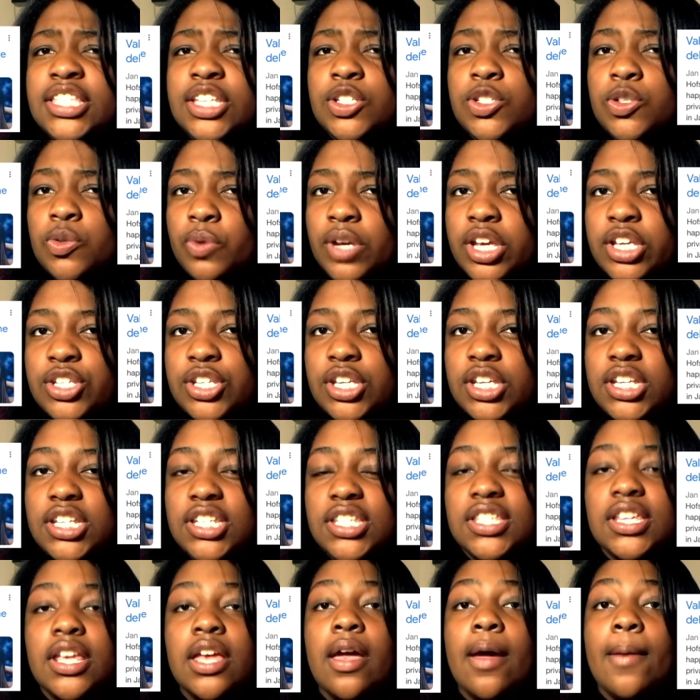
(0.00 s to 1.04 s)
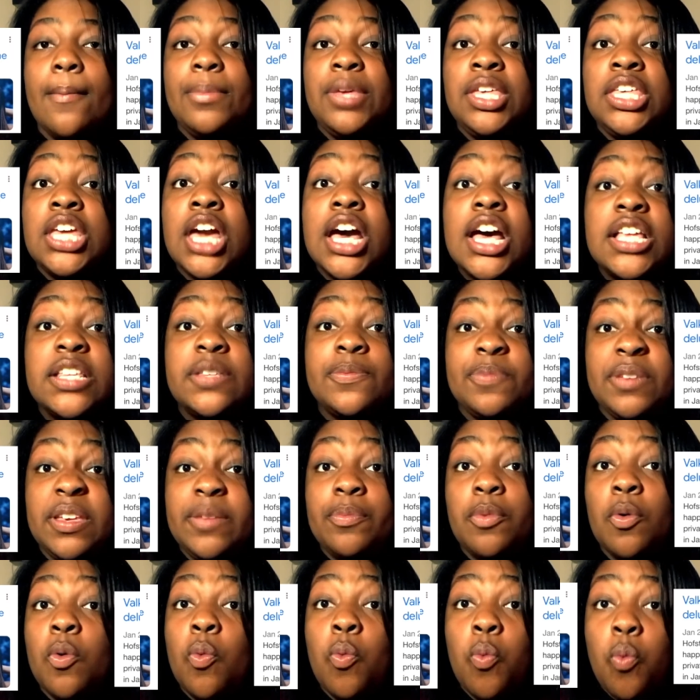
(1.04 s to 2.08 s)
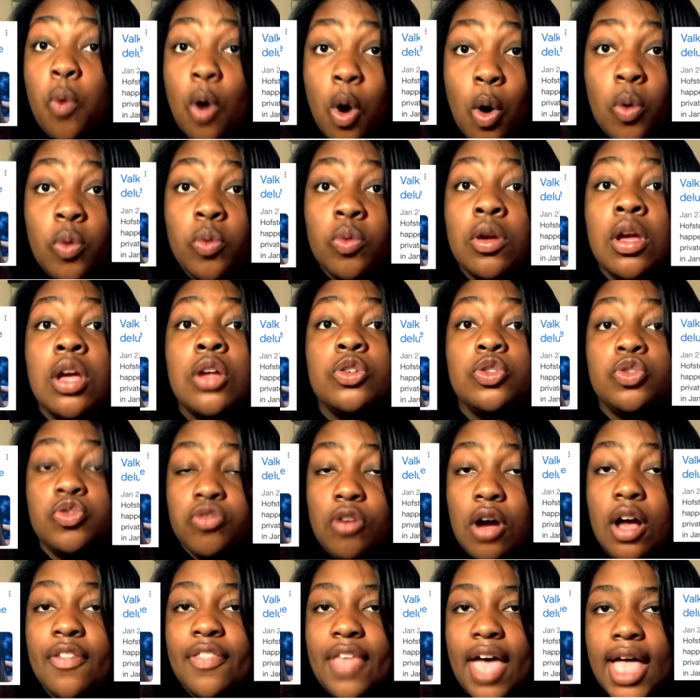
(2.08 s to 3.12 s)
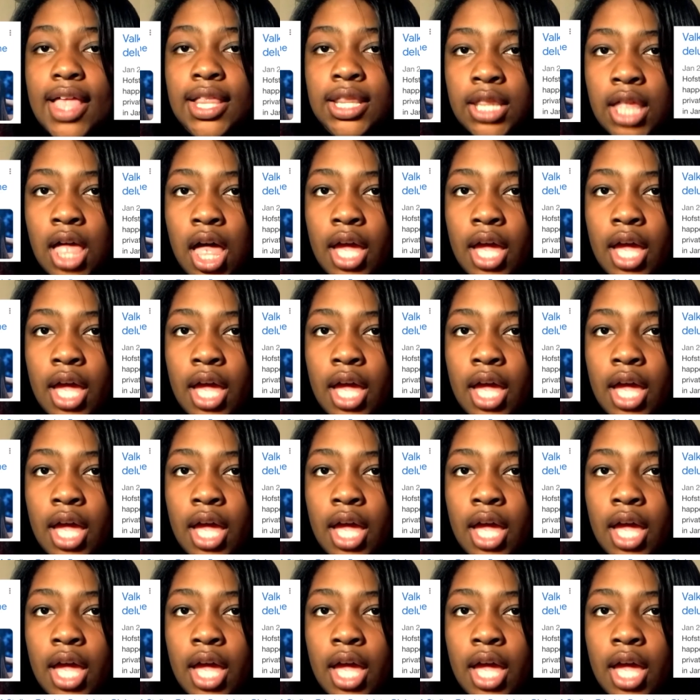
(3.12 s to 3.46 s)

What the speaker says: situations because people won't draw that